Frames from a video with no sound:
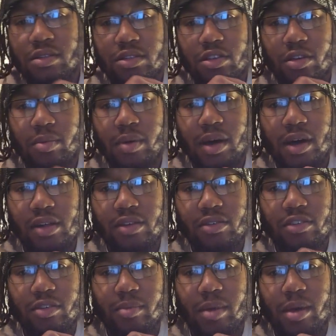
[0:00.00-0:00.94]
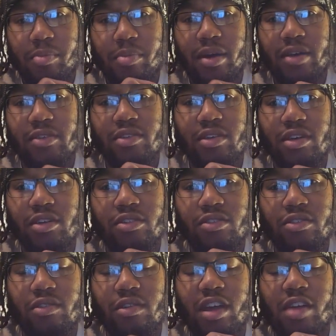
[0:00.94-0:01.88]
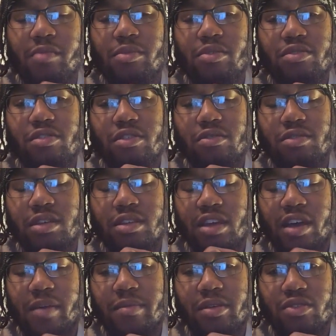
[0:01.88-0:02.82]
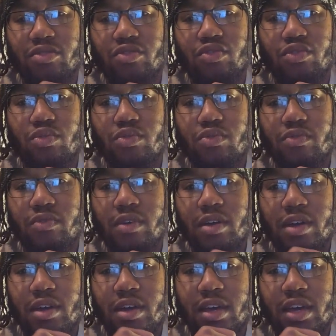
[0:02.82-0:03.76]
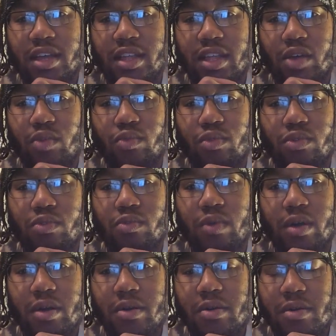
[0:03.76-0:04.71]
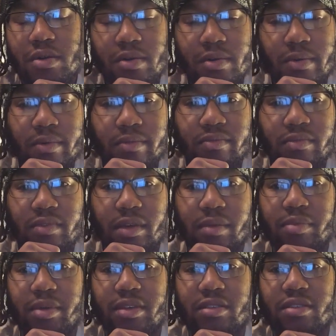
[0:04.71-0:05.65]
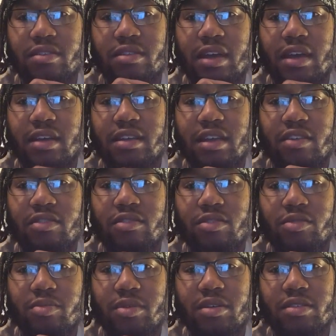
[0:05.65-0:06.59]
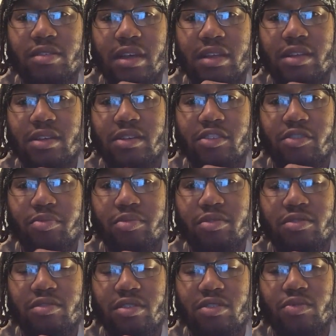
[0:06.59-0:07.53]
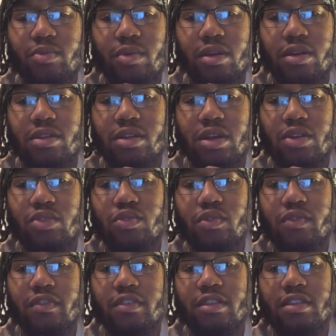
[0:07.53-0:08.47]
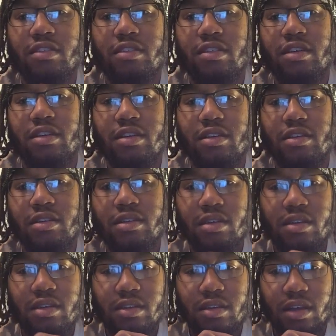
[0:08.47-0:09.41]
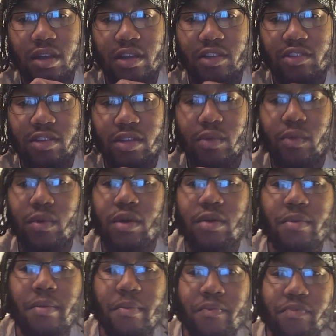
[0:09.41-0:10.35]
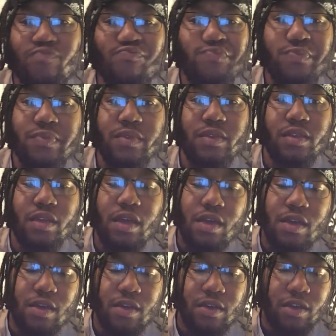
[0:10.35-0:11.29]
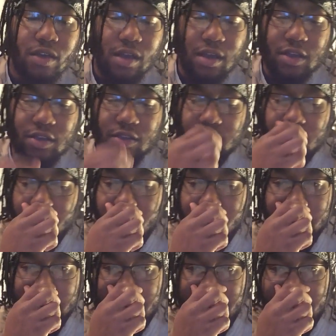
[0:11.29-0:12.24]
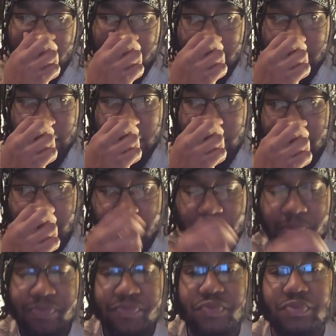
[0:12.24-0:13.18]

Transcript: Double honor to my apostle elders of Great Millstone that taught me this truth and that rule well. And peace and salutation to you brothers out there just pushing this word in all truth and sincerity. Alright, Shalom. Alright, I want to get into the lesson.